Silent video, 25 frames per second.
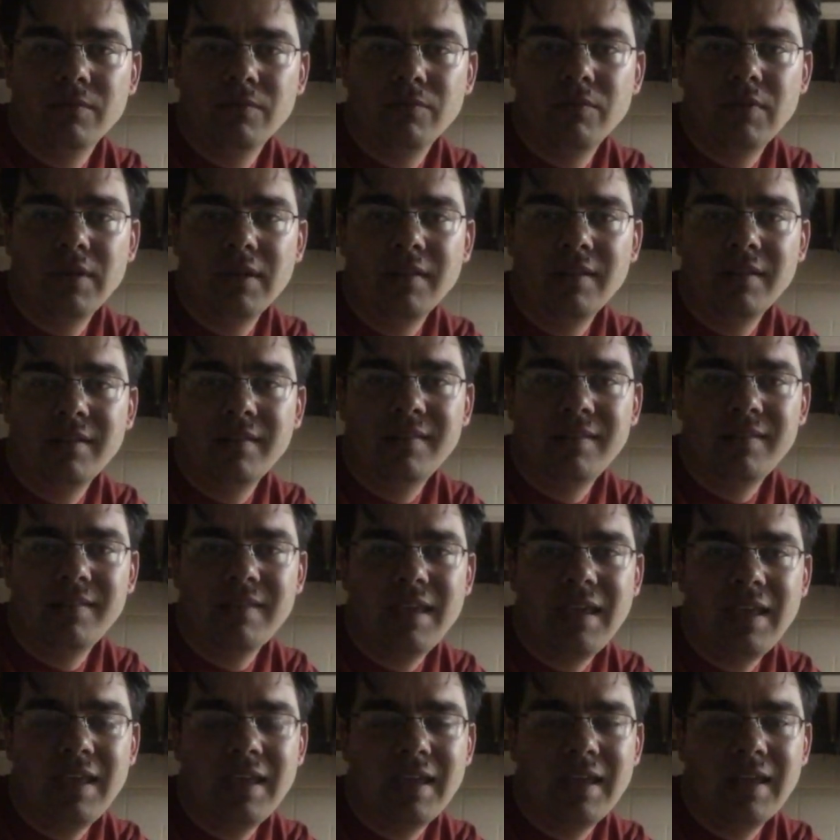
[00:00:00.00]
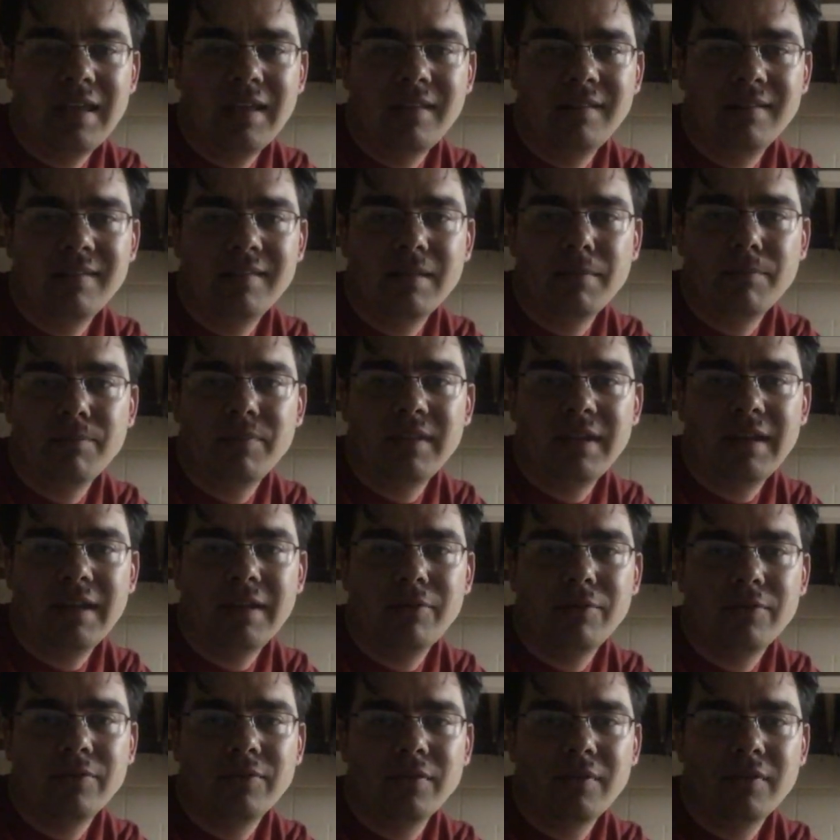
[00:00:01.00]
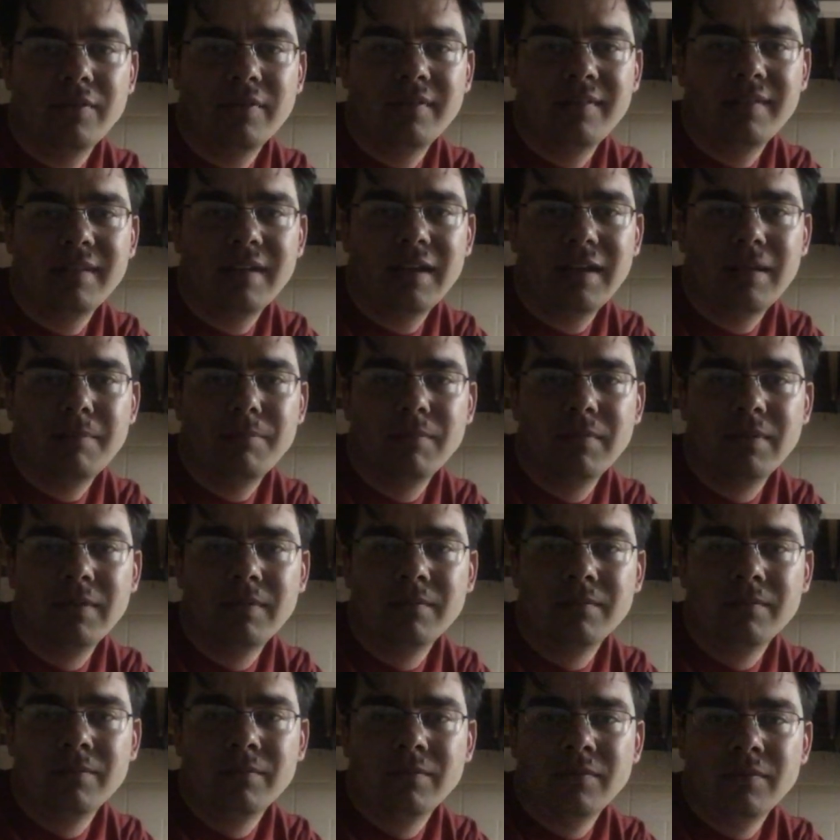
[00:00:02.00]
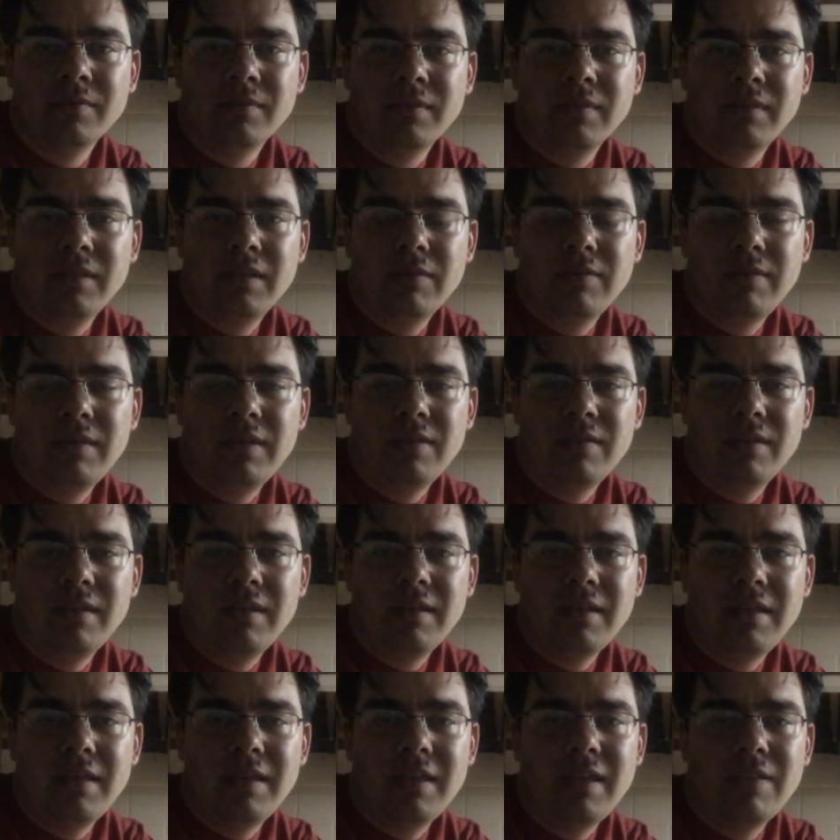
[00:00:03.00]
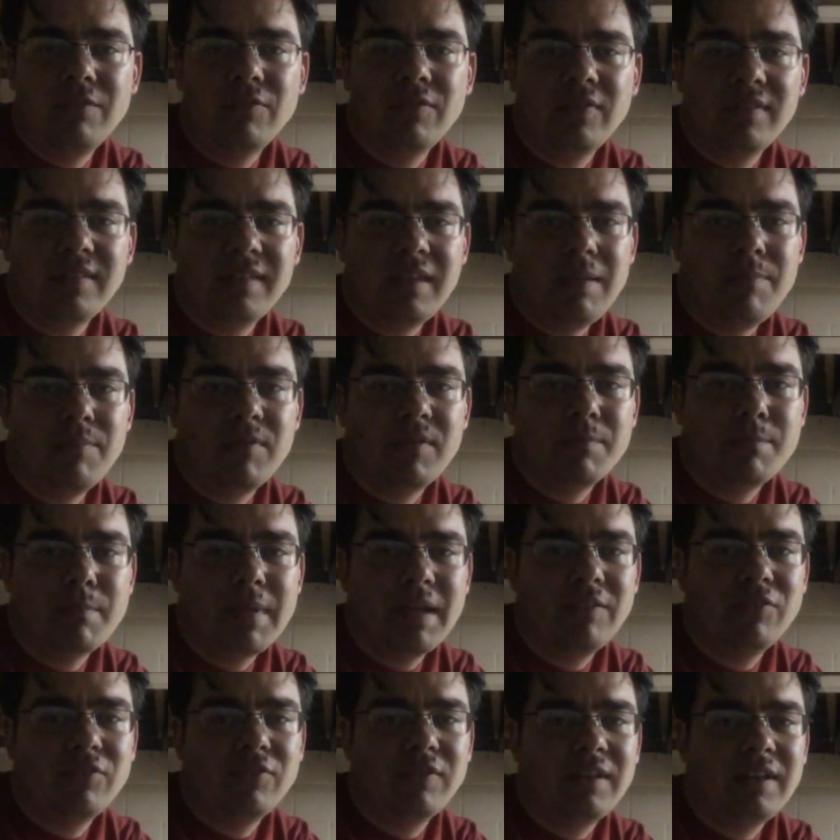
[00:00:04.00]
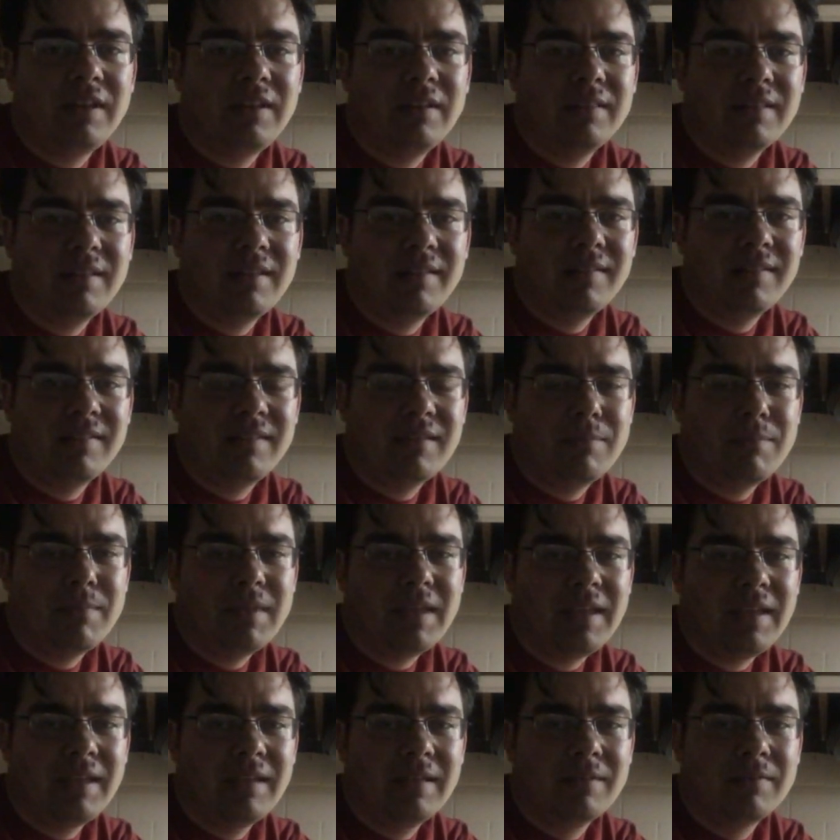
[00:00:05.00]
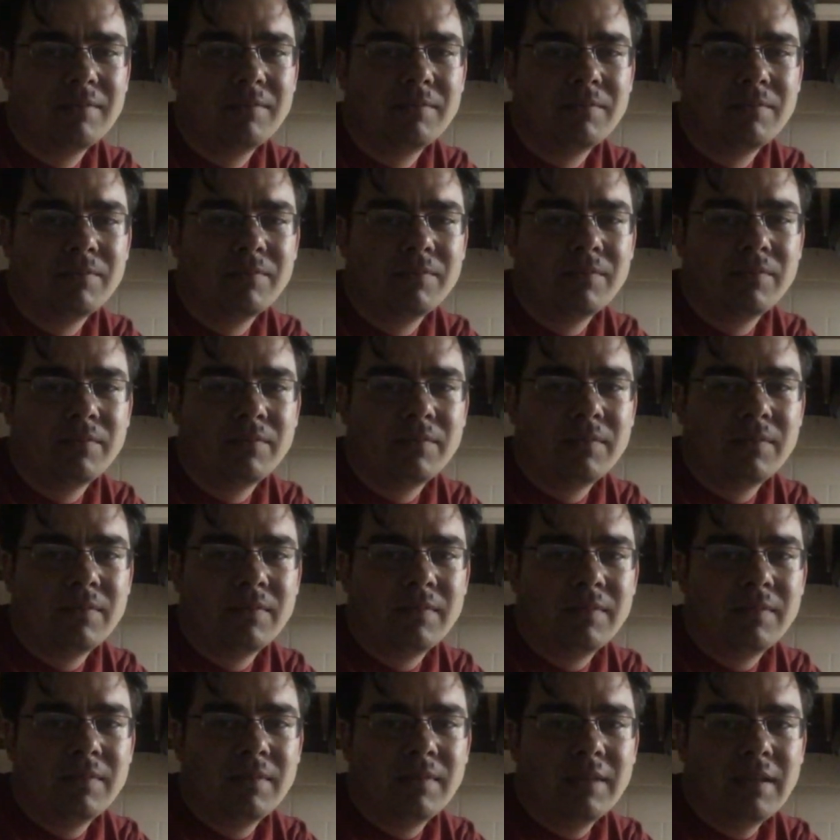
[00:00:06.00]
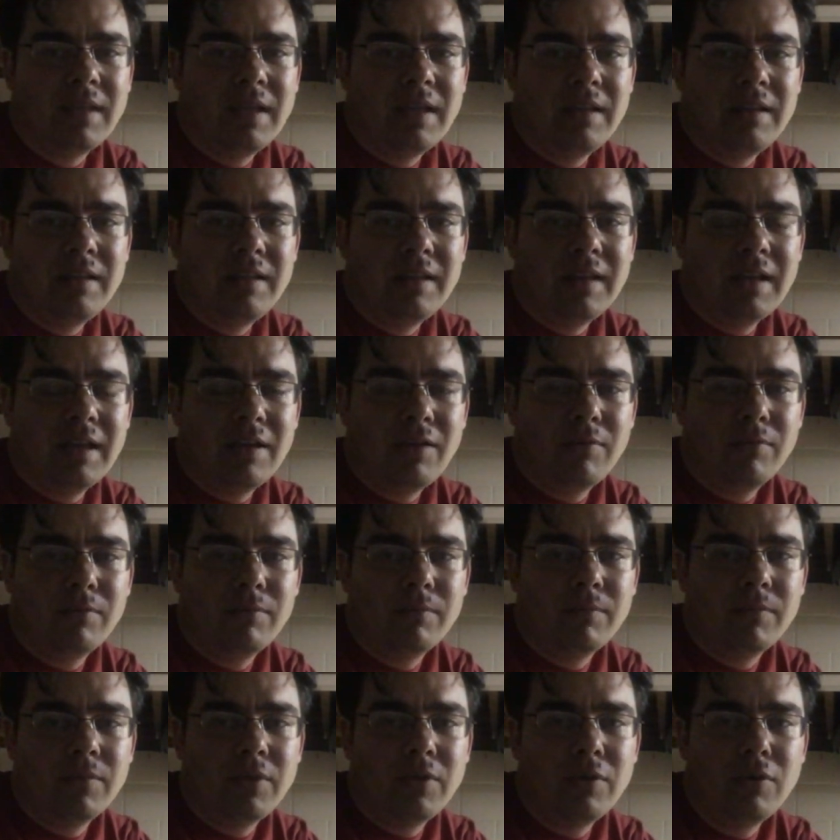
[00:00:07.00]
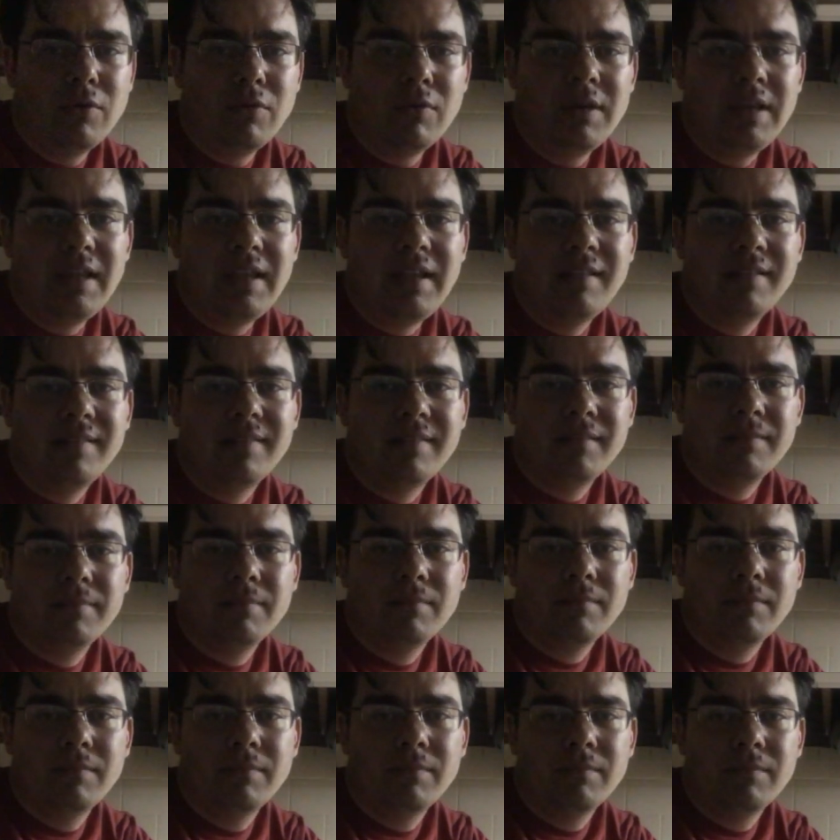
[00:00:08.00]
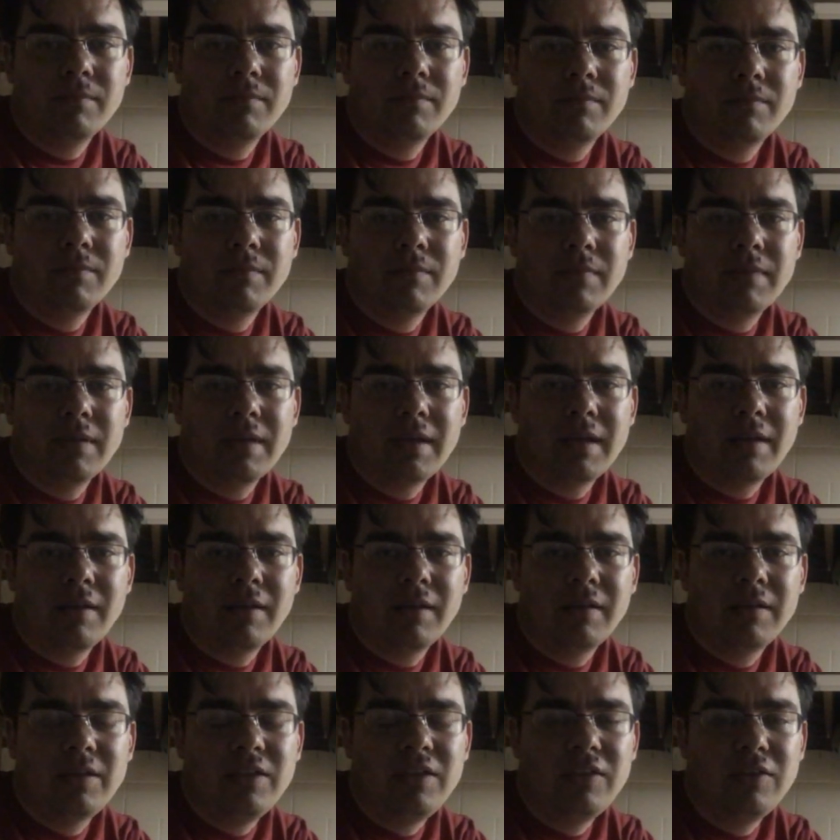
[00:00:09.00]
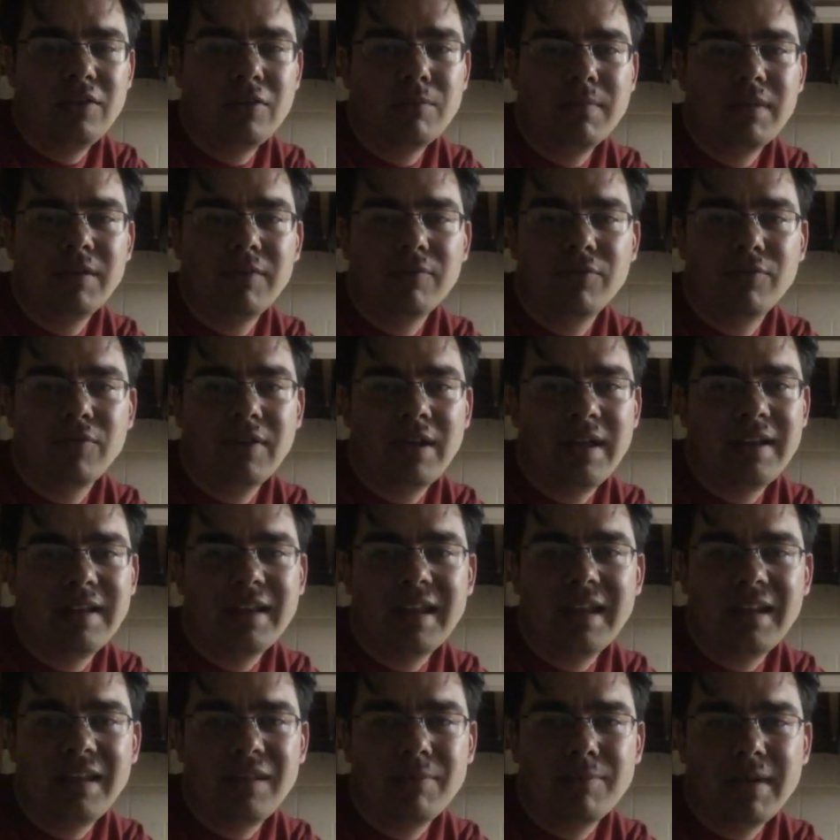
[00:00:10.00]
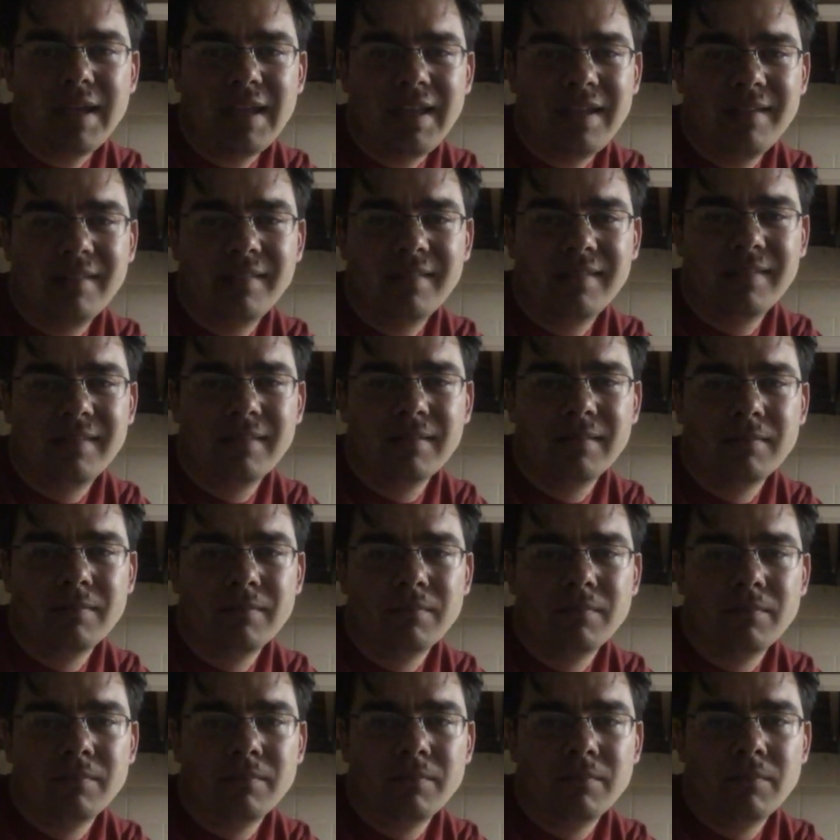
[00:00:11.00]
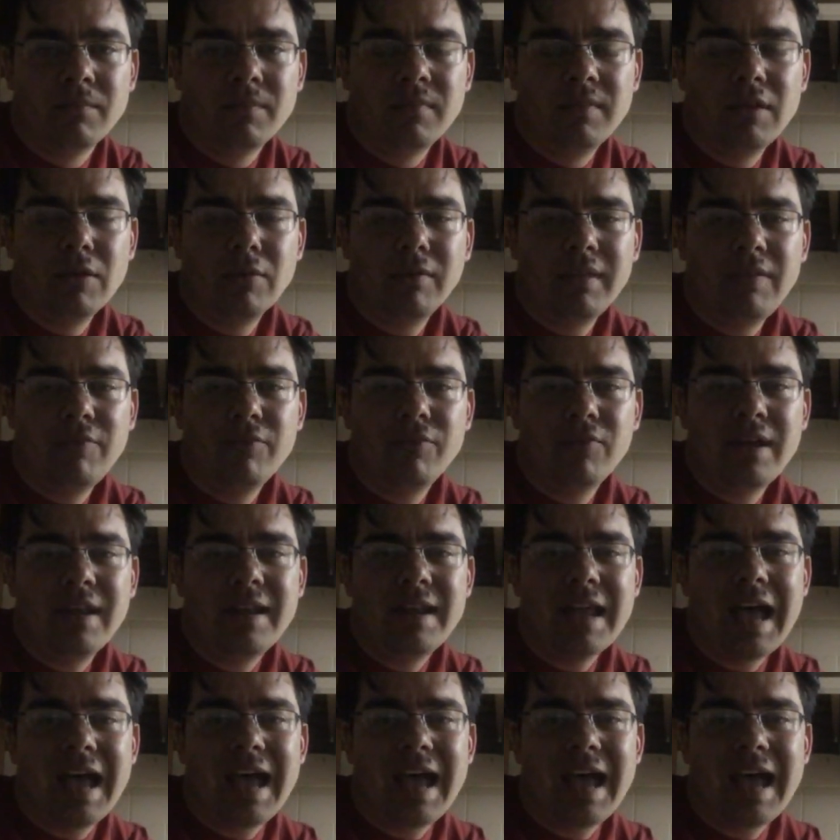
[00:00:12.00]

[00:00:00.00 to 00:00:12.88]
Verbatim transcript: real estate and something else all the time. You know, he just keeps mentioning this to me. And you know, who needs a human friend, anyways? The only friend